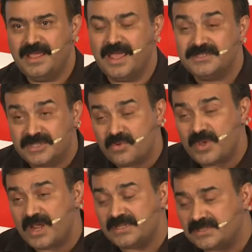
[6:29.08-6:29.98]
And so
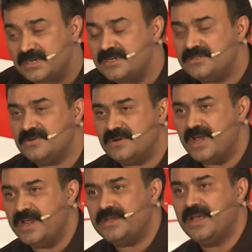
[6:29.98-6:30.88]
when I started to
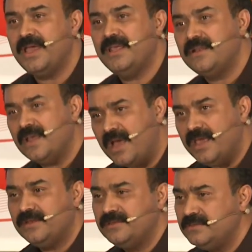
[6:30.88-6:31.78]
write,
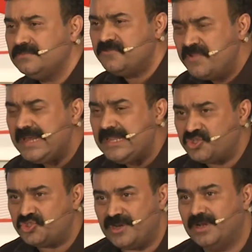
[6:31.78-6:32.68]
I
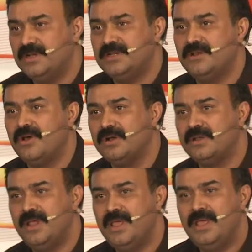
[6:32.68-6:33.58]
really struggled a
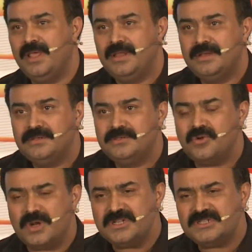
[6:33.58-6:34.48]
lot
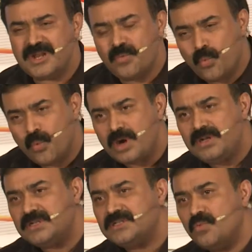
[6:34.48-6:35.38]
to understand
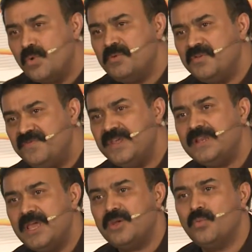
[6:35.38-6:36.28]
what does a woman feel
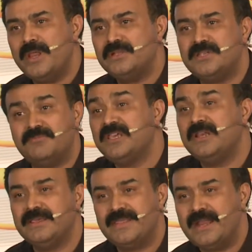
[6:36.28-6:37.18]
like when something
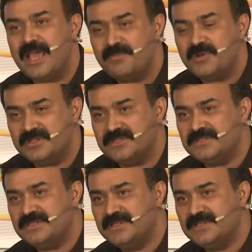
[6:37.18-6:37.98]
like that happens.